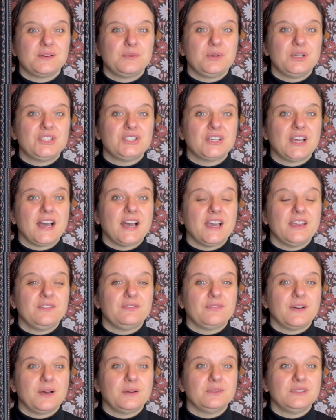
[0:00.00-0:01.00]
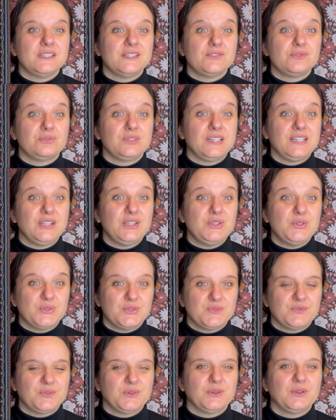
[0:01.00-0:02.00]
which I found this really
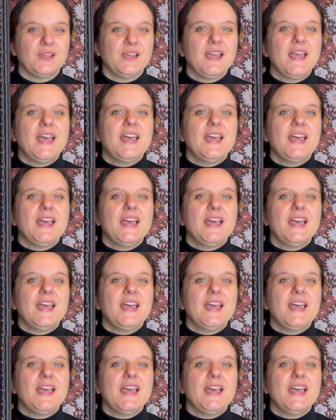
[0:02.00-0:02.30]
useful.